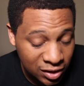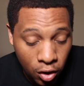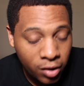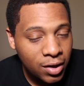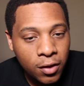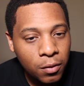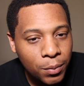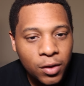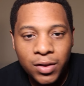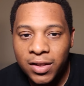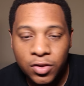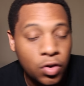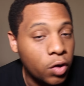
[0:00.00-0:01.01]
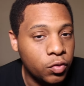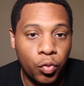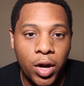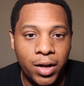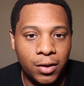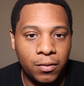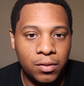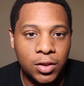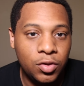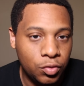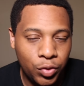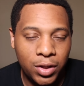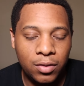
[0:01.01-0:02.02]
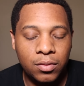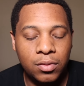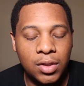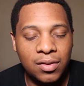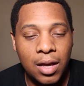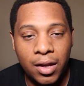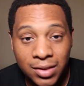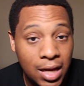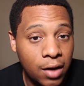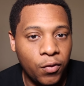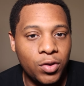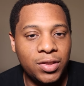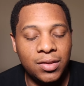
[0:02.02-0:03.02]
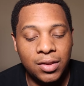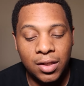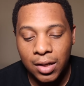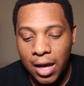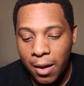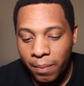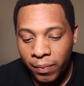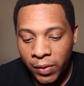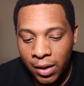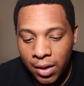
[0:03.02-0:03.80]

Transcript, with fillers: he's on another building, he starts running. This is when Santa first gets kidnapped.